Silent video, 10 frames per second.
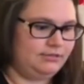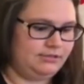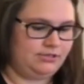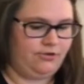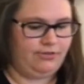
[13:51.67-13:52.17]

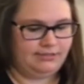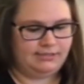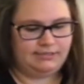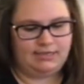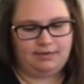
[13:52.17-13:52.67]
So this
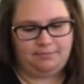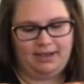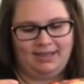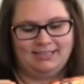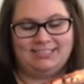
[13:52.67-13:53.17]
is in
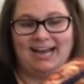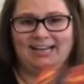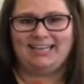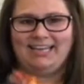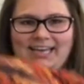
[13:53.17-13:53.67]
my
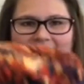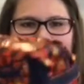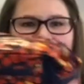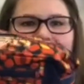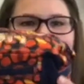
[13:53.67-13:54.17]
Hadaki,
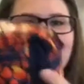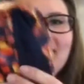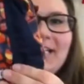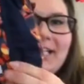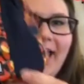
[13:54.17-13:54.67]

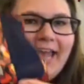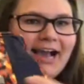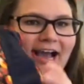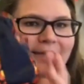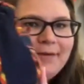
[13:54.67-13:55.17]
Hadki
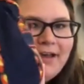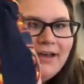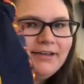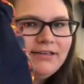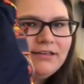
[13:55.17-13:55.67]

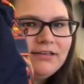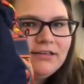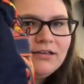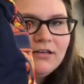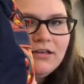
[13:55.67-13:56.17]
bag.
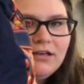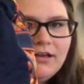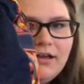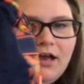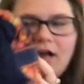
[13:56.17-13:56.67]

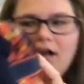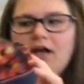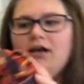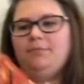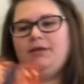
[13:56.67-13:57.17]

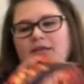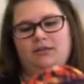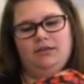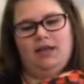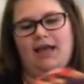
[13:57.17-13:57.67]

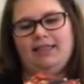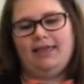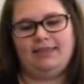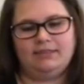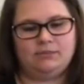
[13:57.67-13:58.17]
I
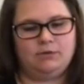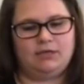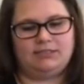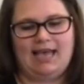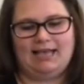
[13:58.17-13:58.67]
like this one
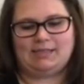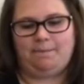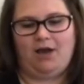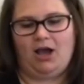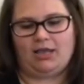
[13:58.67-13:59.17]
because it has a
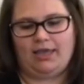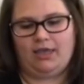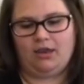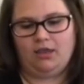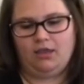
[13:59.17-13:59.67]

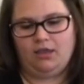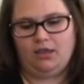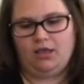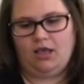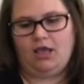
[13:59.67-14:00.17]
pocket,
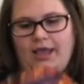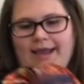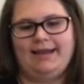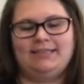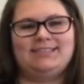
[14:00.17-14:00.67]

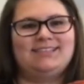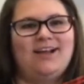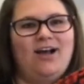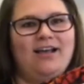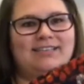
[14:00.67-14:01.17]
and
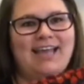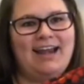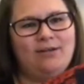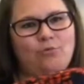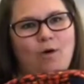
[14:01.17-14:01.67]
it's
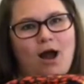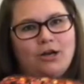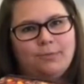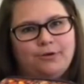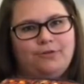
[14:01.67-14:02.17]
kind of
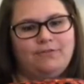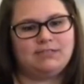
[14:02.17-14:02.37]
waterproof.